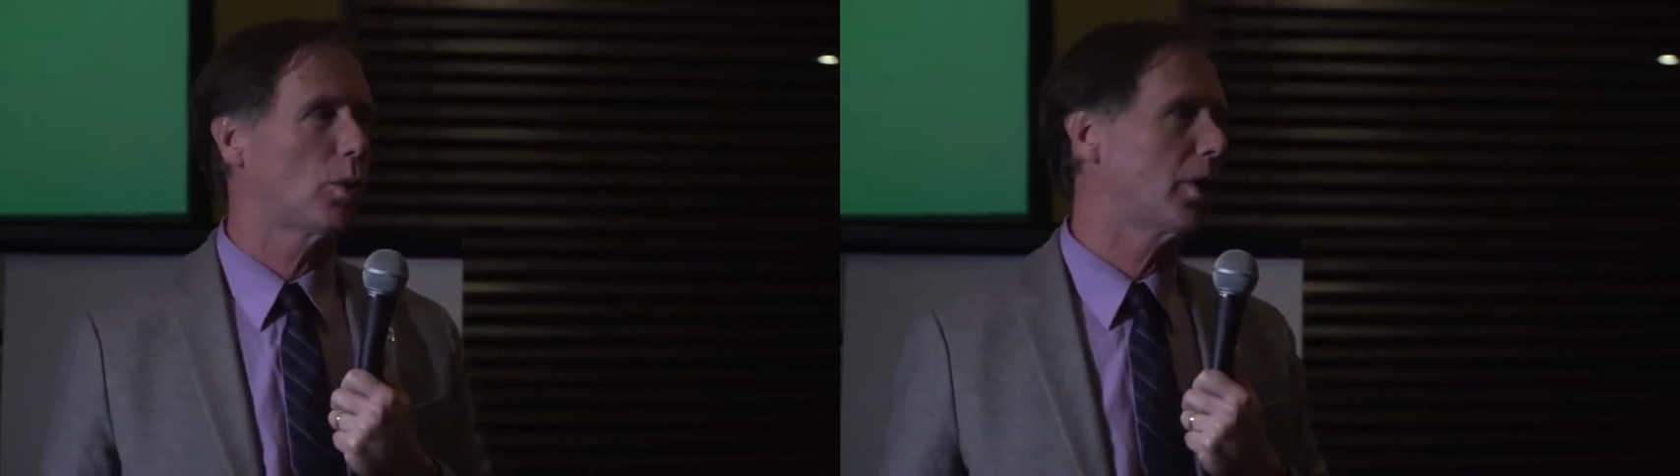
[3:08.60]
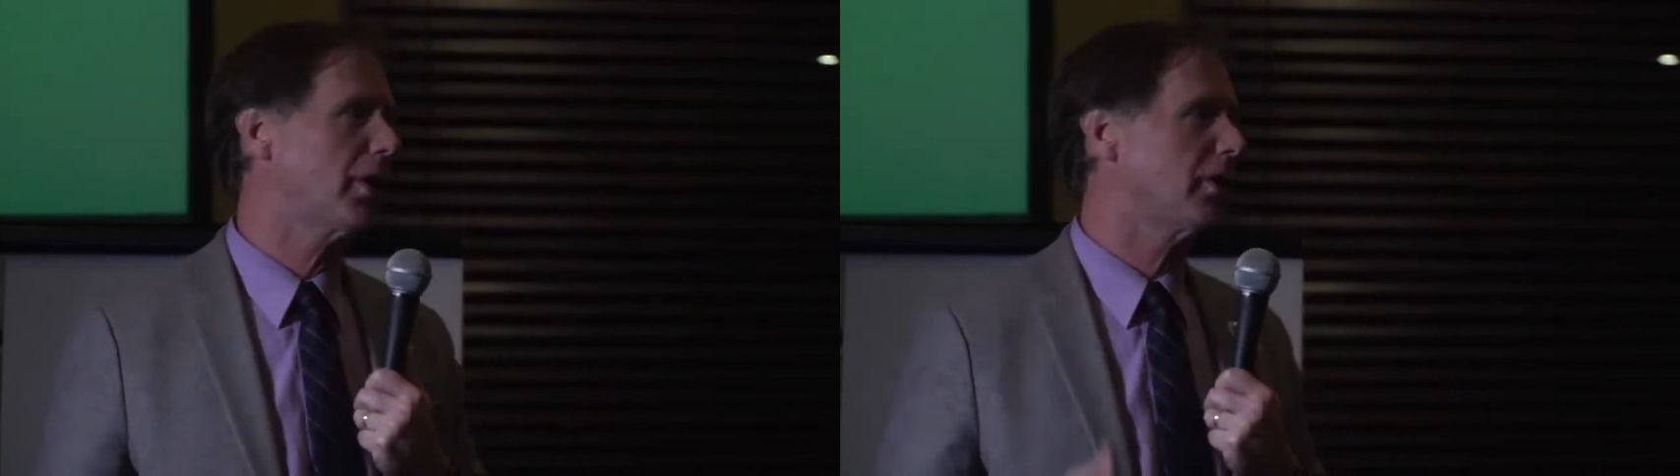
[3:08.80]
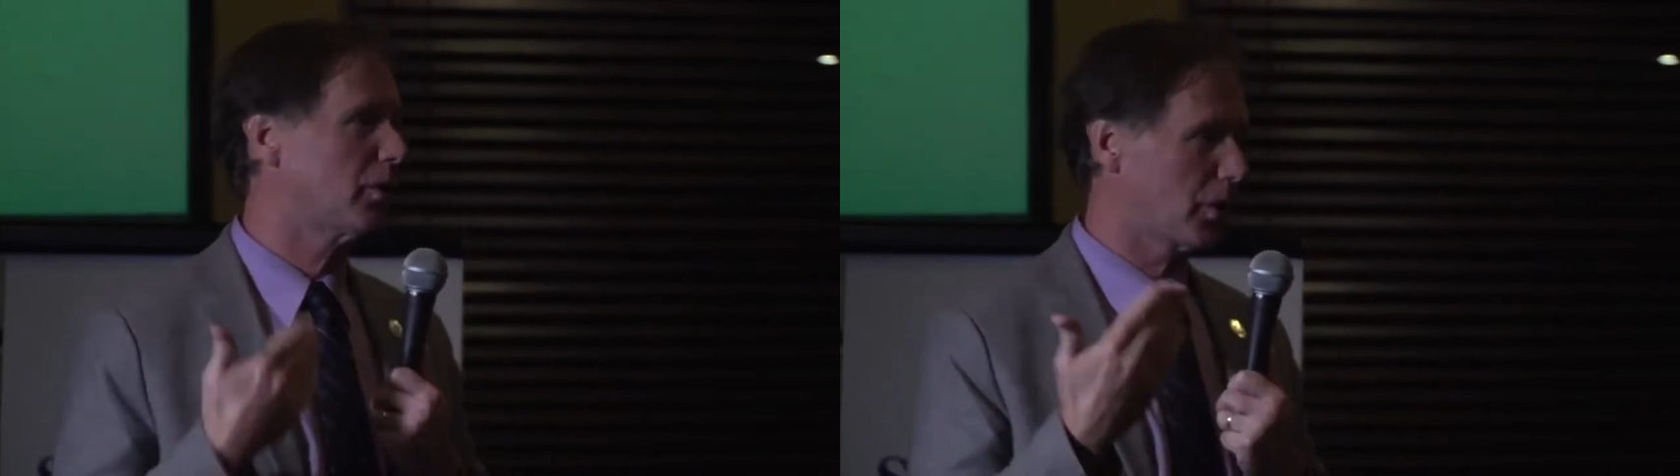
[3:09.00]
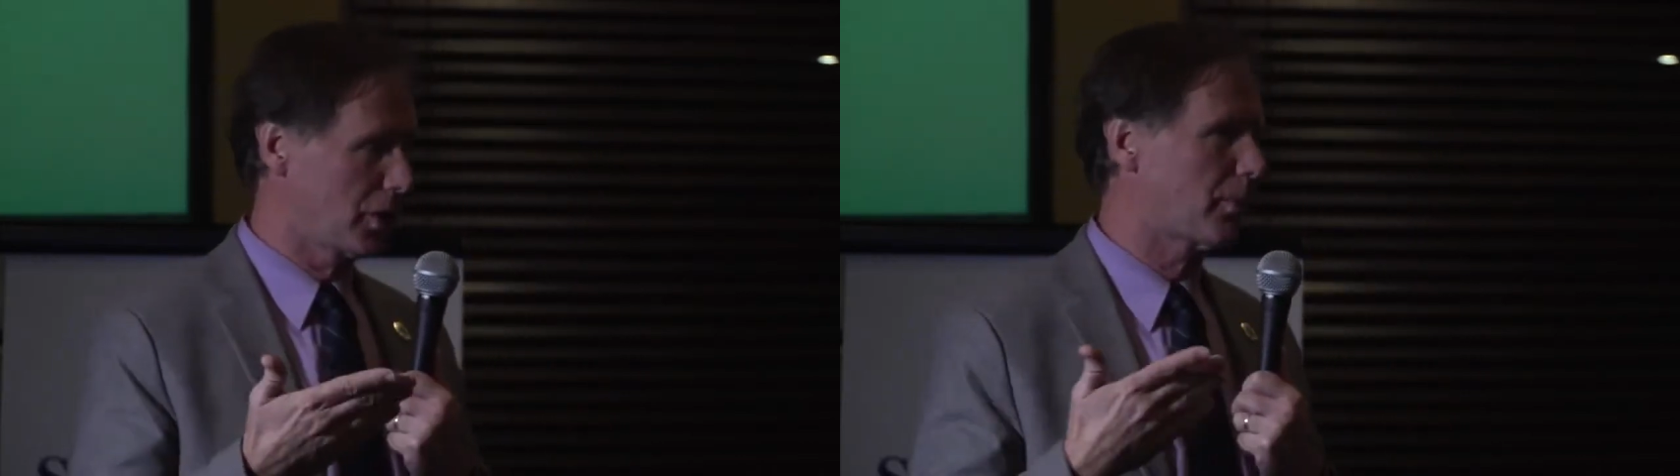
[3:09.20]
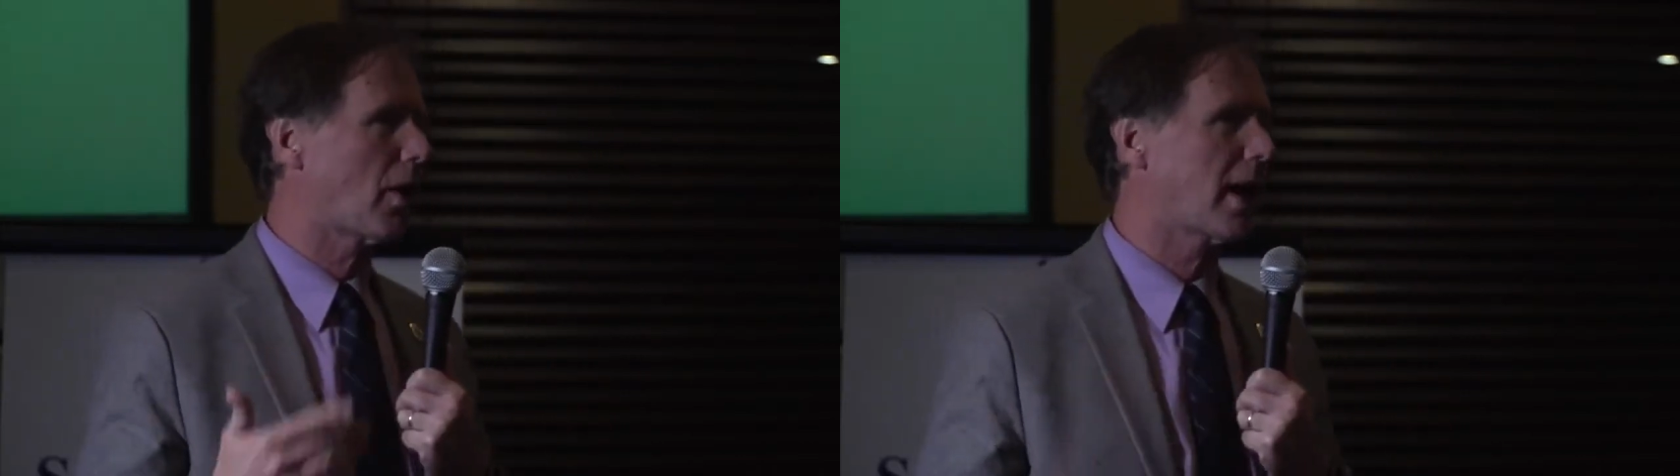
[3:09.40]
we're
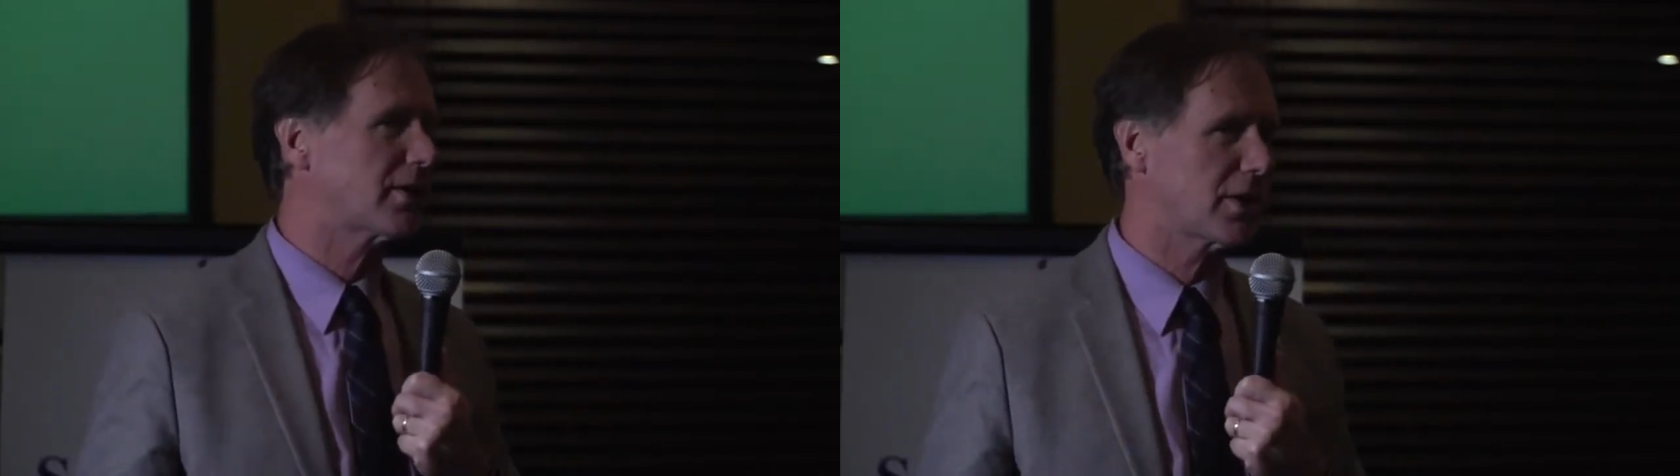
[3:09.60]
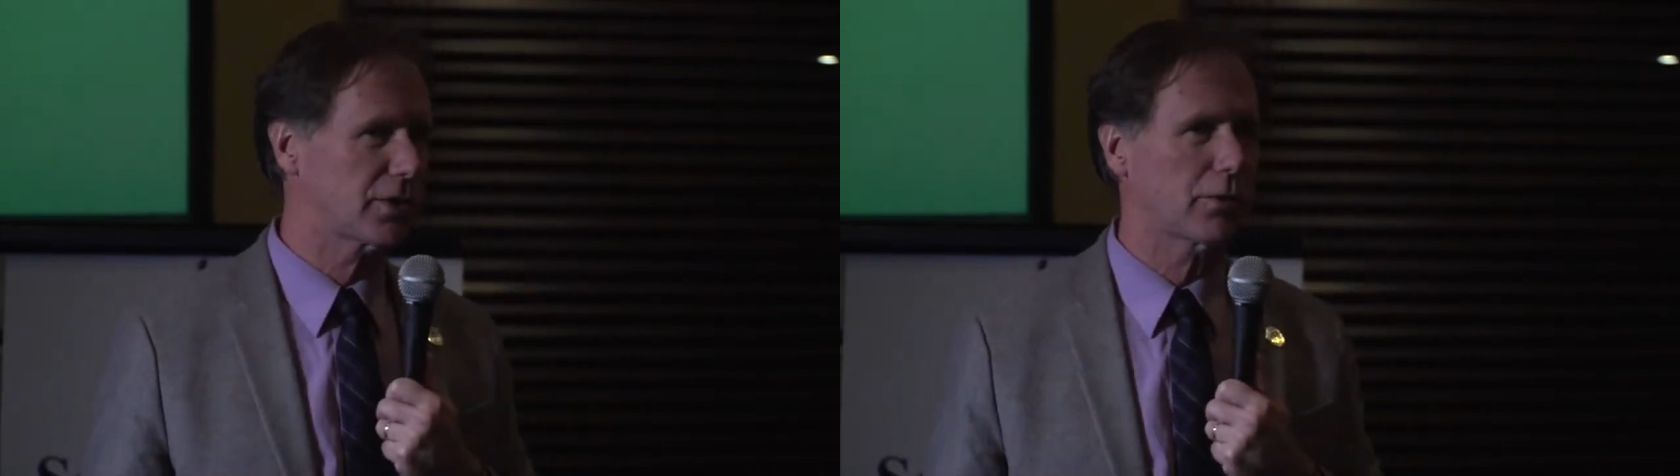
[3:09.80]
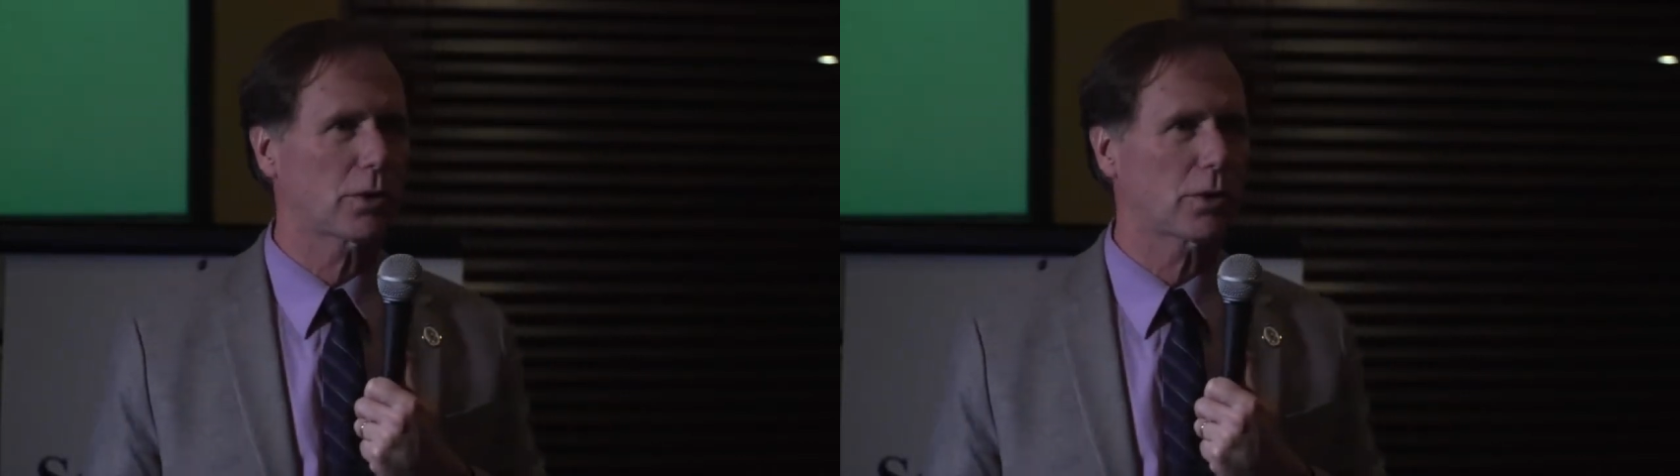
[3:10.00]
in the process of